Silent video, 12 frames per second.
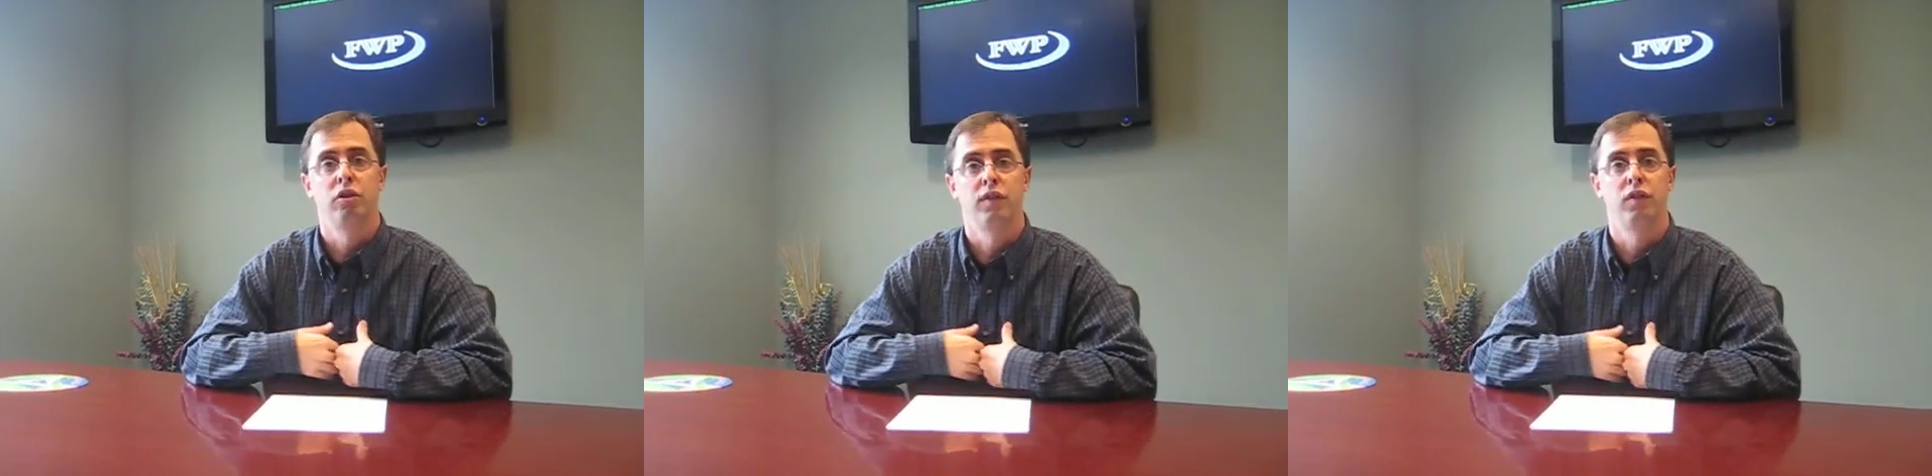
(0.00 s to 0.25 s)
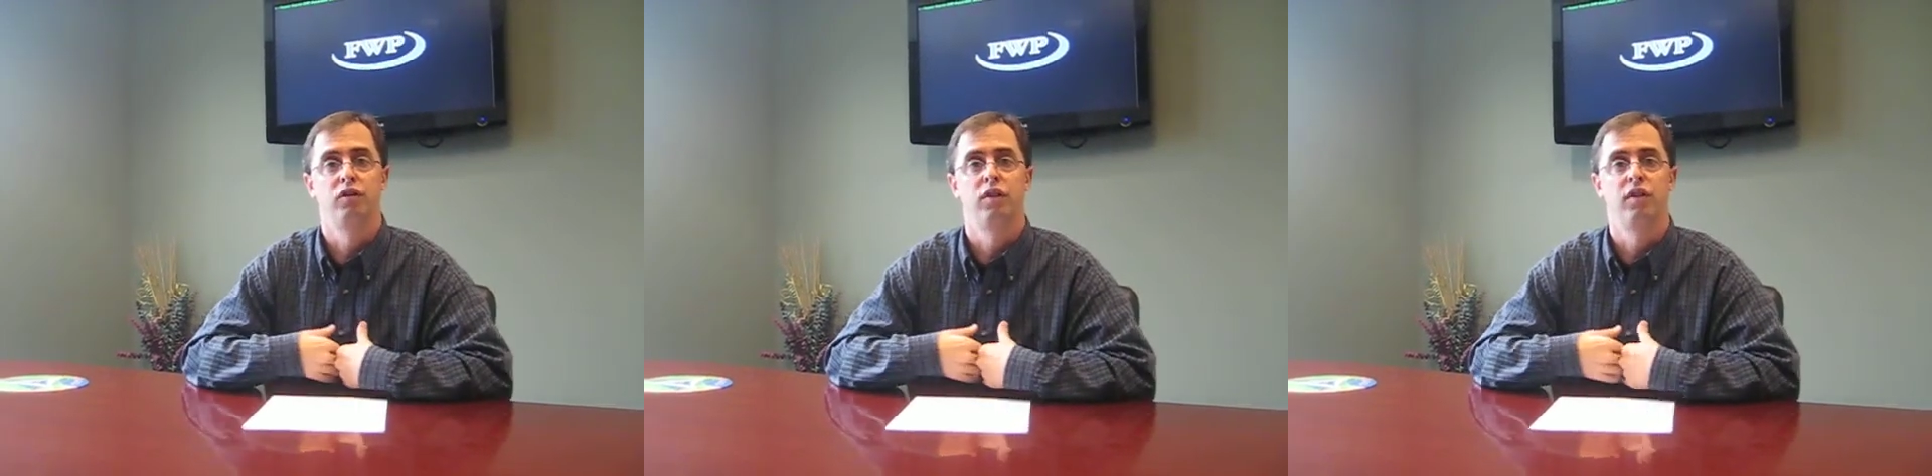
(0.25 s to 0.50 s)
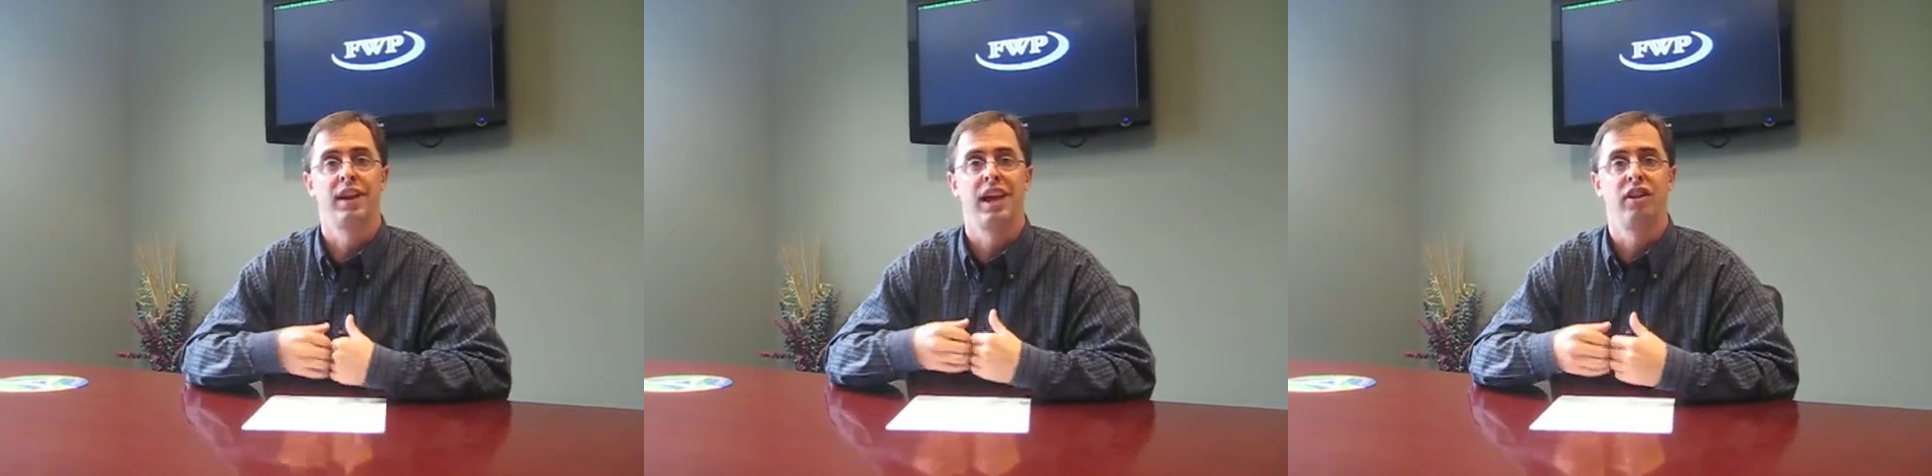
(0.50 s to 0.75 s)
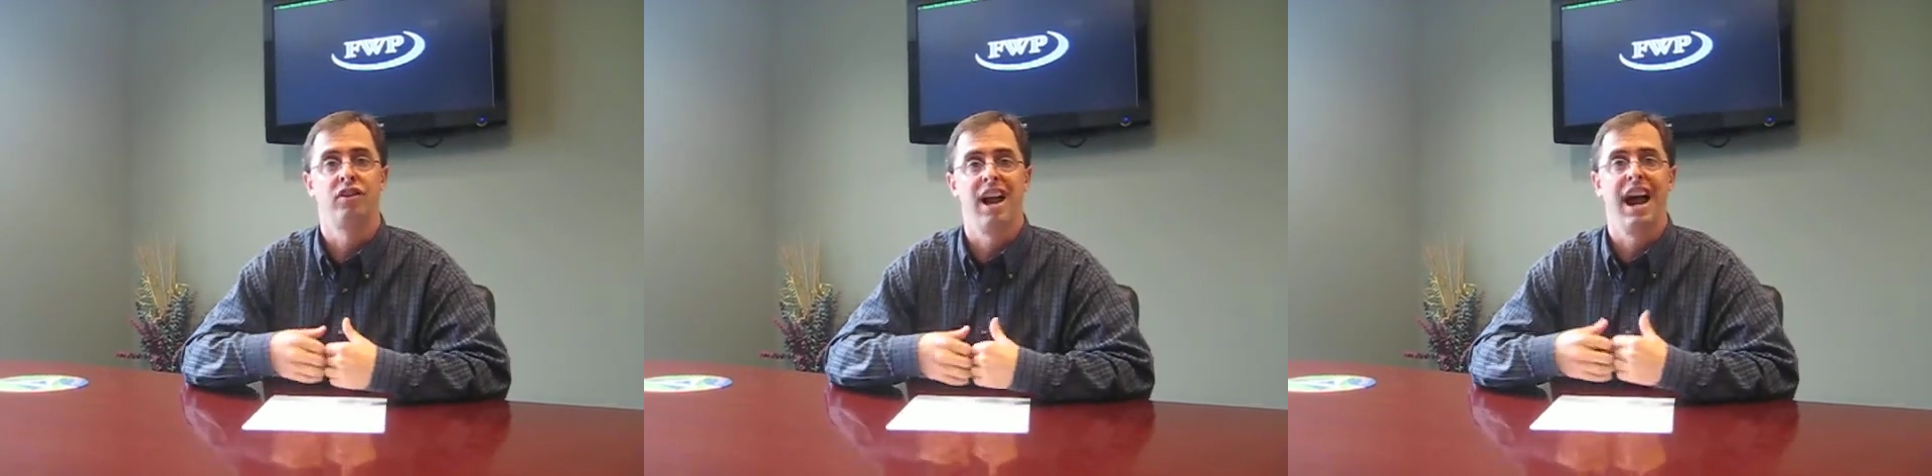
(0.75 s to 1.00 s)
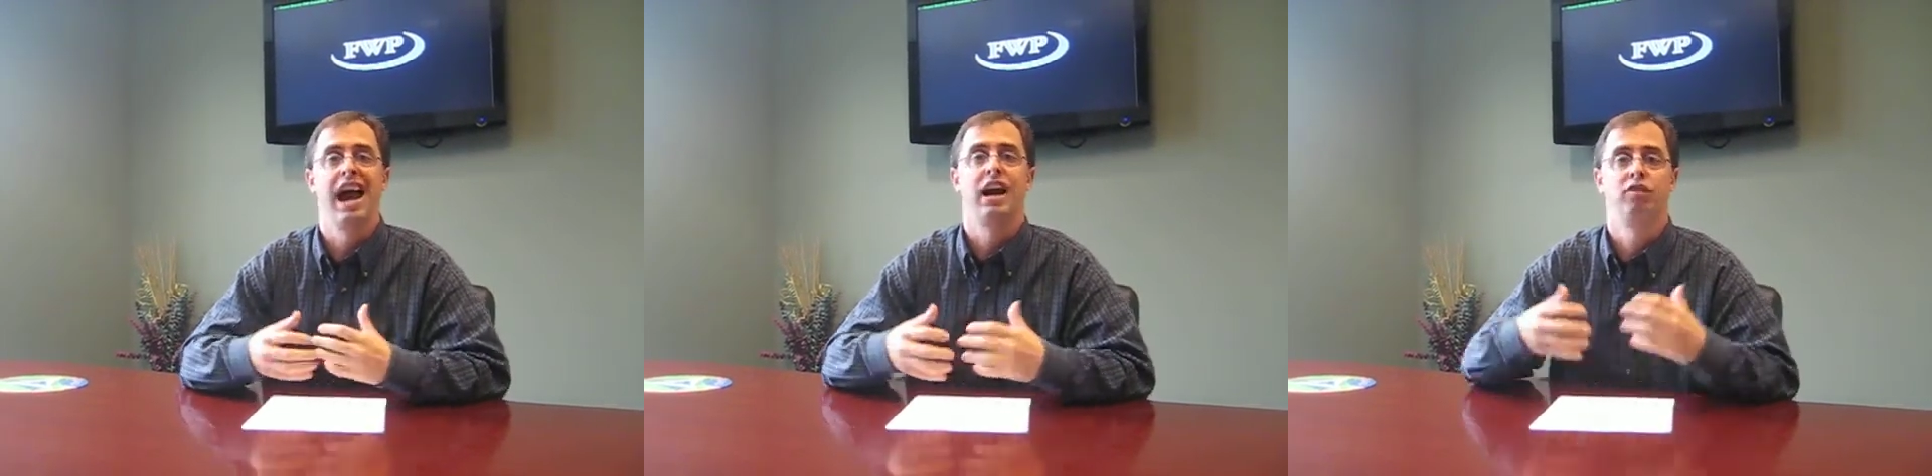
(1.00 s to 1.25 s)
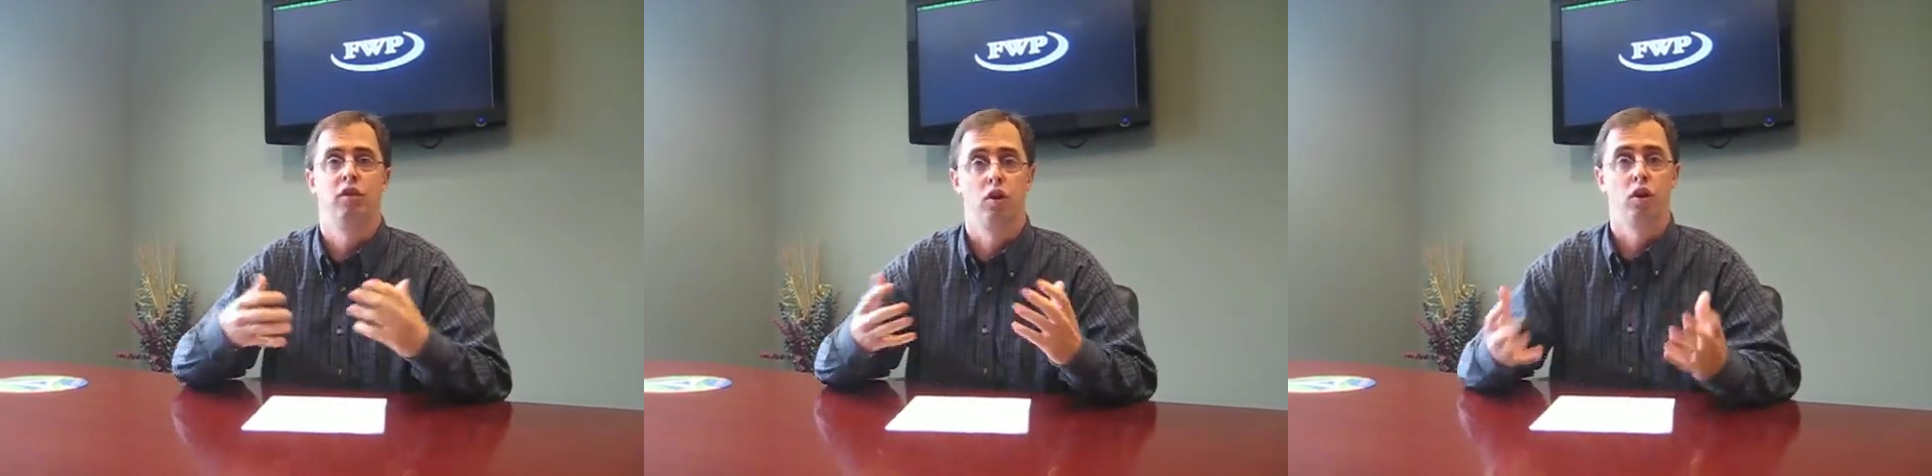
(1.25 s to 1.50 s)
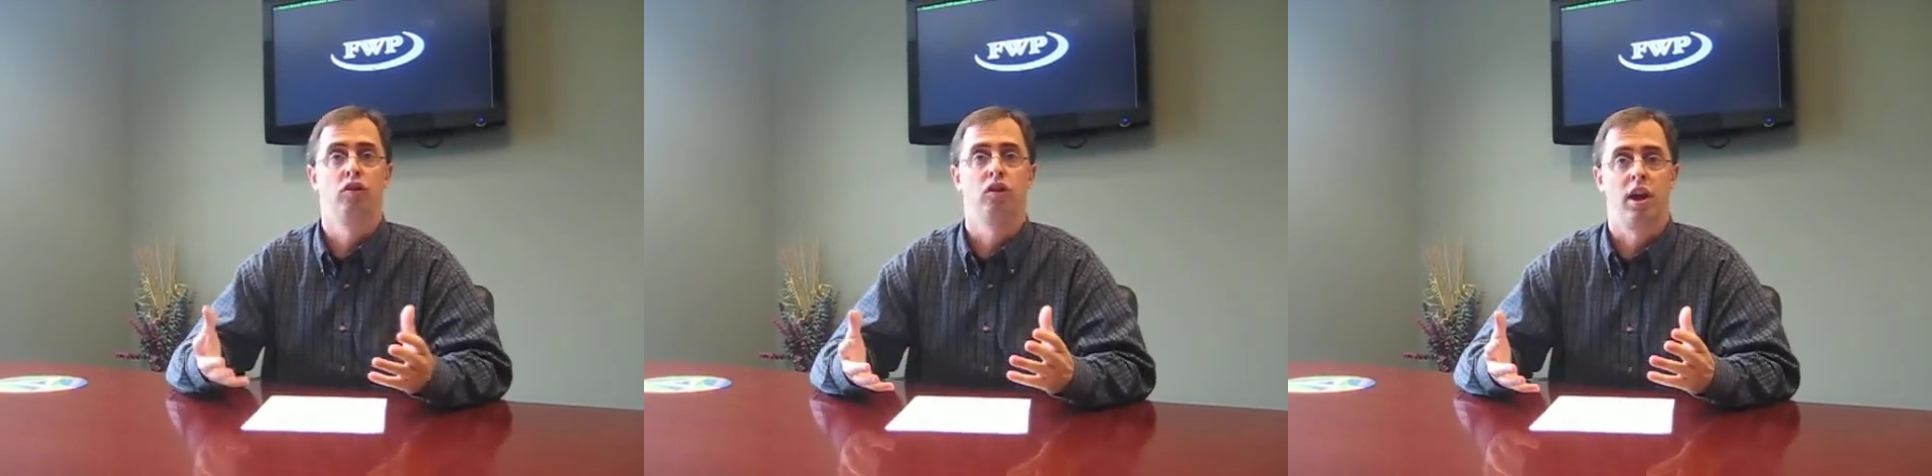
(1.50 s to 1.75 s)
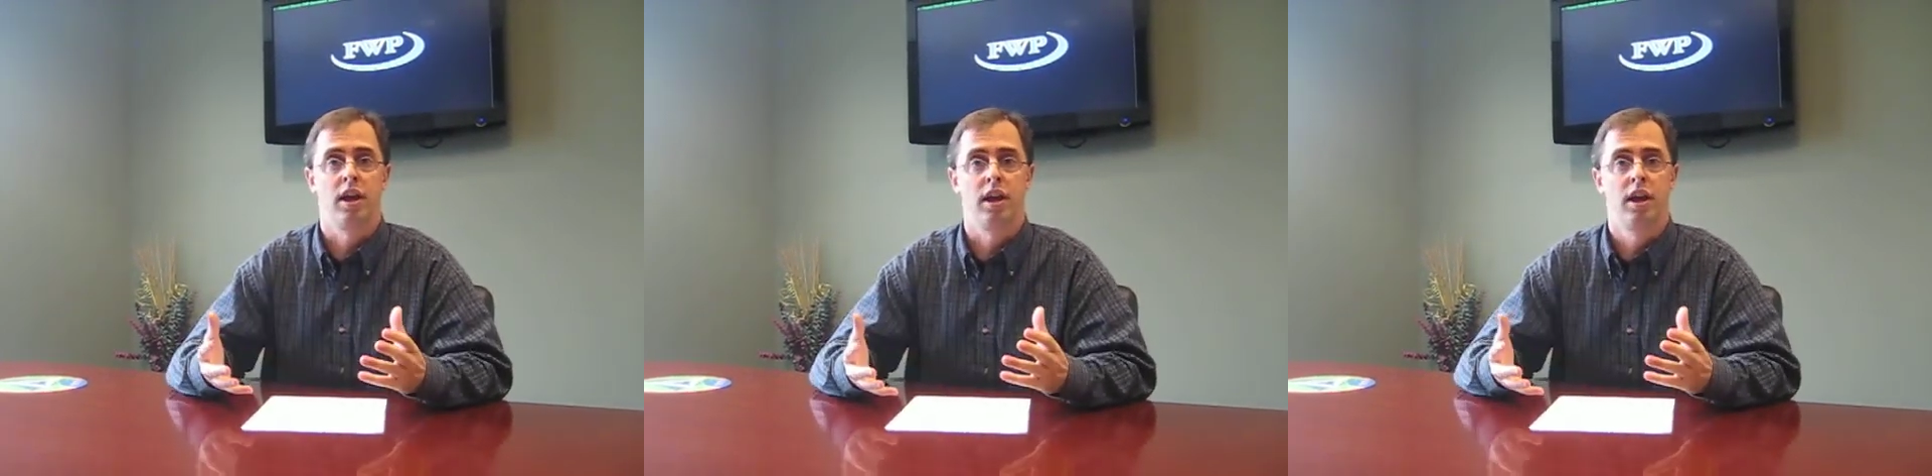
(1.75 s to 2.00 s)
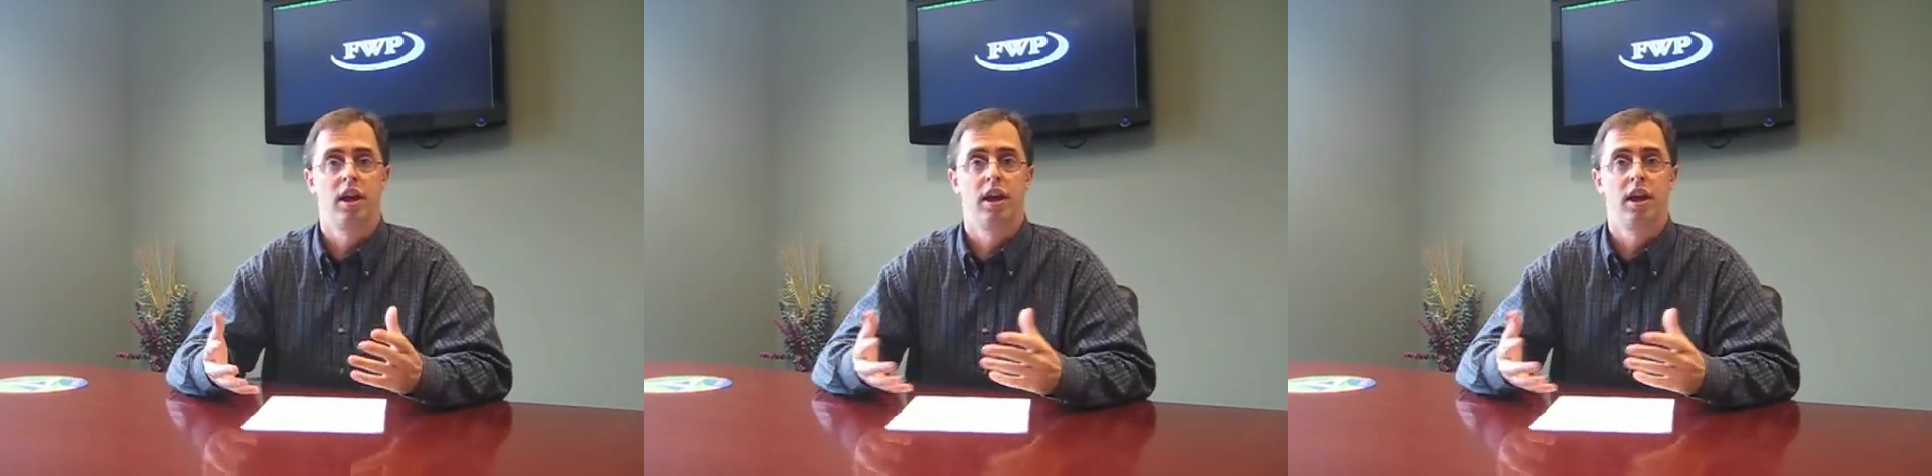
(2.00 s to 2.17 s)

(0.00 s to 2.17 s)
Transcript: diversification actually looks like?